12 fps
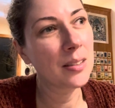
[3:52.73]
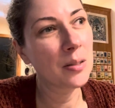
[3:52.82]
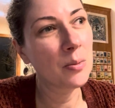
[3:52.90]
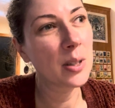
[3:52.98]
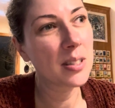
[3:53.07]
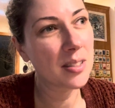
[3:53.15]

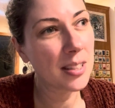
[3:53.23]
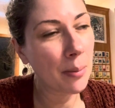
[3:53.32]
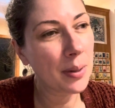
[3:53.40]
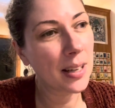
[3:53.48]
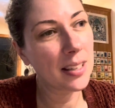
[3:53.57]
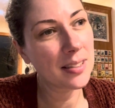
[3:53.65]
Would sub
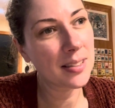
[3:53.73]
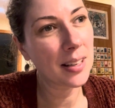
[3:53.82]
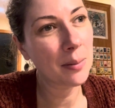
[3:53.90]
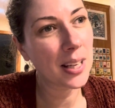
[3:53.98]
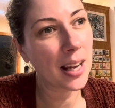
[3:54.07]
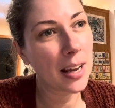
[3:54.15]
it in
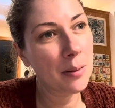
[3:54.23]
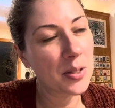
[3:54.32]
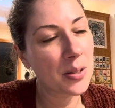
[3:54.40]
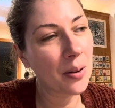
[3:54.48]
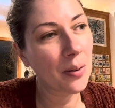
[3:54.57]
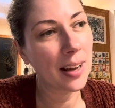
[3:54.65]
sometimes.
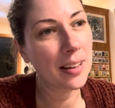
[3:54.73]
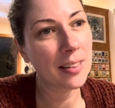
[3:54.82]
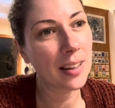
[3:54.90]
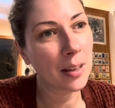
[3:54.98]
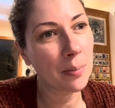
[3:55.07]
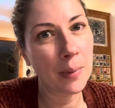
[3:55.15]
So I
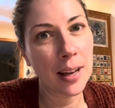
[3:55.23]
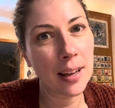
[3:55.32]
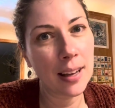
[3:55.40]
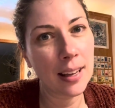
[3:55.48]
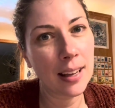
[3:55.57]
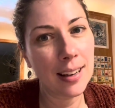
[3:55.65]
think
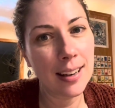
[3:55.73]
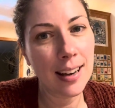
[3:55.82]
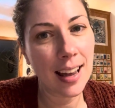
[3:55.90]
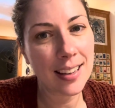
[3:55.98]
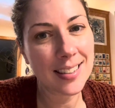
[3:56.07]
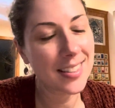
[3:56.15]
my
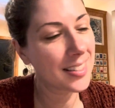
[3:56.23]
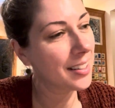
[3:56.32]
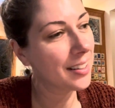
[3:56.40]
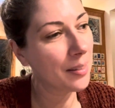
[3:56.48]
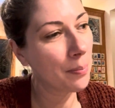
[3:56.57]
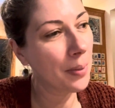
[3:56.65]
next
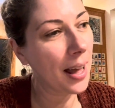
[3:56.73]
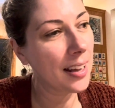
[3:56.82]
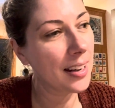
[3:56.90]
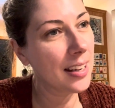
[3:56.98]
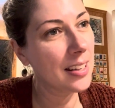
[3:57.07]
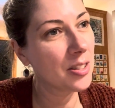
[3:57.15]
bet
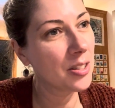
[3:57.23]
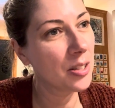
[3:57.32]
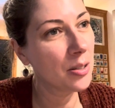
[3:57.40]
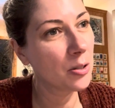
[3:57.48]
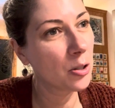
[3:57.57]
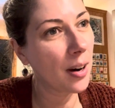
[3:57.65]
is
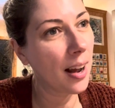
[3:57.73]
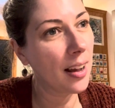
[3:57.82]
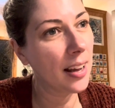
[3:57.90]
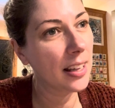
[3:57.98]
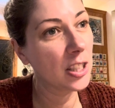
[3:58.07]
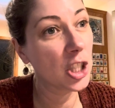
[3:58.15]
to
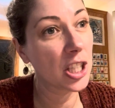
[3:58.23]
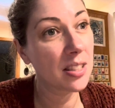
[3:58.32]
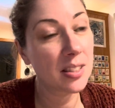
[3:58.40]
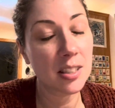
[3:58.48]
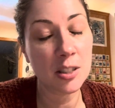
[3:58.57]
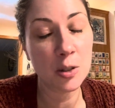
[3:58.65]
try
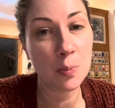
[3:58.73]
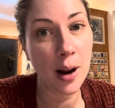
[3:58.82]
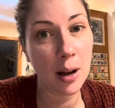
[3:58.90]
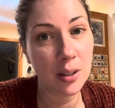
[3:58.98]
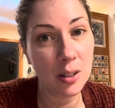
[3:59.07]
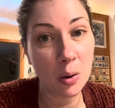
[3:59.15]
just
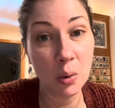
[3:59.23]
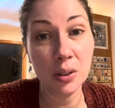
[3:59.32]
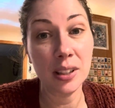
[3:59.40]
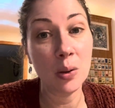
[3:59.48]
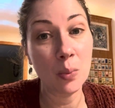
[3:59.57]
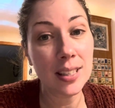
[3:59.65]
sprouted
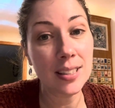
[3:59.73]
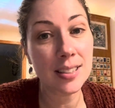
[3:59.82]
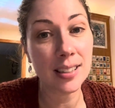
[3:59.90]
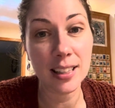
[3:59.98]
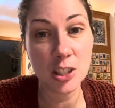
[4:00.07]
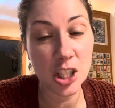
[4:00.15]
only wheat,
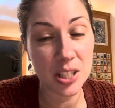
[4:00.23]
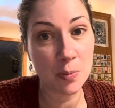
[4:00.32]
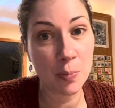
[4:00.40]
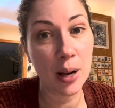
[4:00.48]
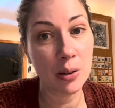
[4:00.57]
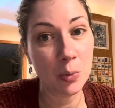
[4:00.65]
like just
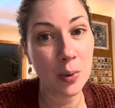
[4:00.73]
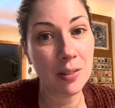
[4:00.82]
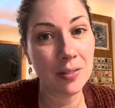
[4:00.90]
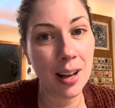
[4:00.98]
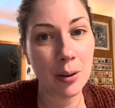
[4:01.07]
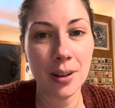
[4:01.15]
sprouted wheat
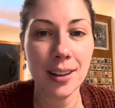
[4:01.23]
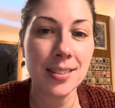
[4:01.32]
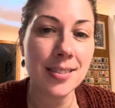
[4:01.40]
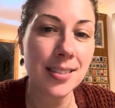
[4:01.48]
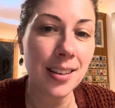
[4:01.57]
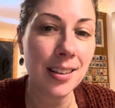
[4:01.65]
flour, and
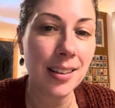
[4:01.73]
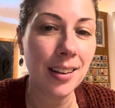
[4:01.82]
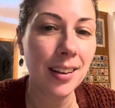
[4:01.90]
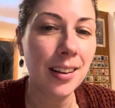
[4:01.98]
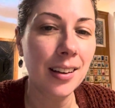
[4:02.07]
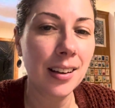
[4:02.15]
see
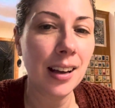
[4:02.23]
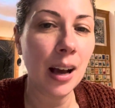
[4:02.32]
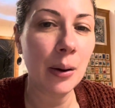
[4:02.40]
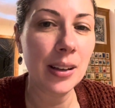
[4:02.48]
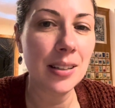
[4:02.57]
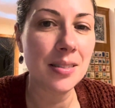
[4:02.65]
how
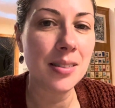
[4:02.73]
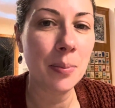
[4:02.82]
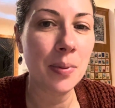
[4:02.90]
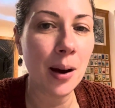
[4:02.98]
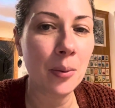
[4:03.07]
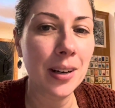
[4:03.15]
I can sub
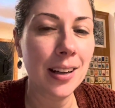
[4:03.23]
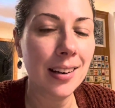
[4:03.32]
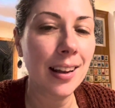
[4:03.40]
that one in,